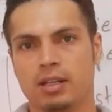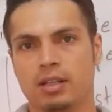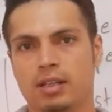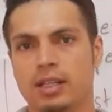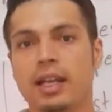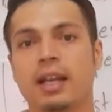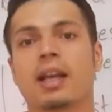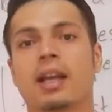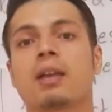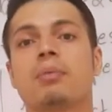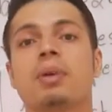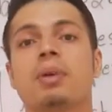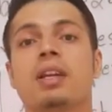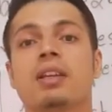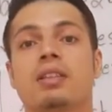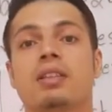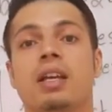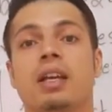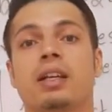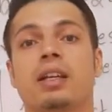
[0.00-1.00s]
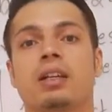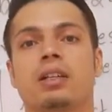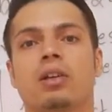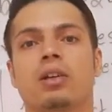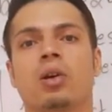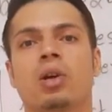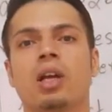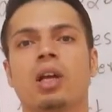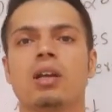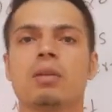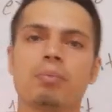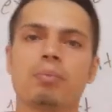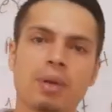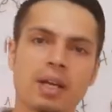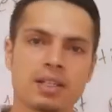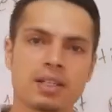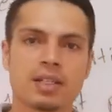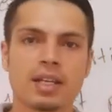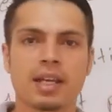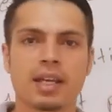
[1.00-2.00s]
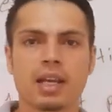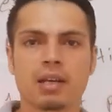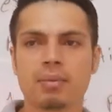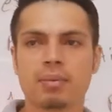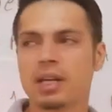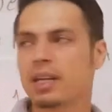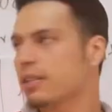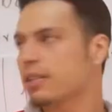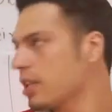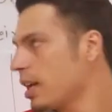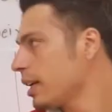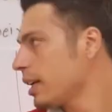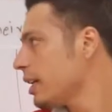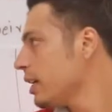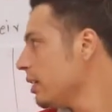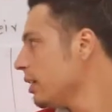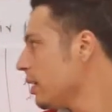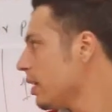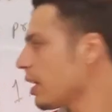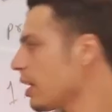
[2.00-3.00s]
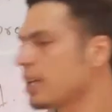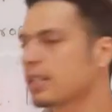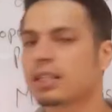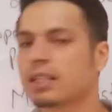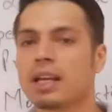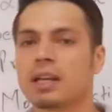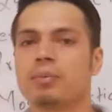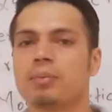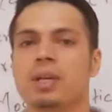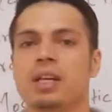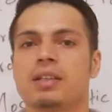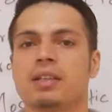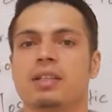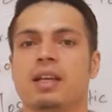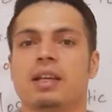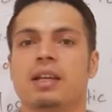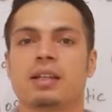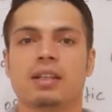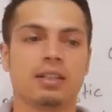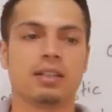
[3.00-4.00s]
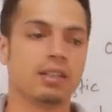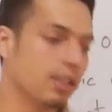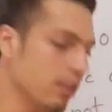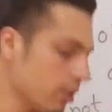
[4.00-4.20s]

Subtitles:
they can be recycled, okay. Plastic can be recycled, glass can be recycled,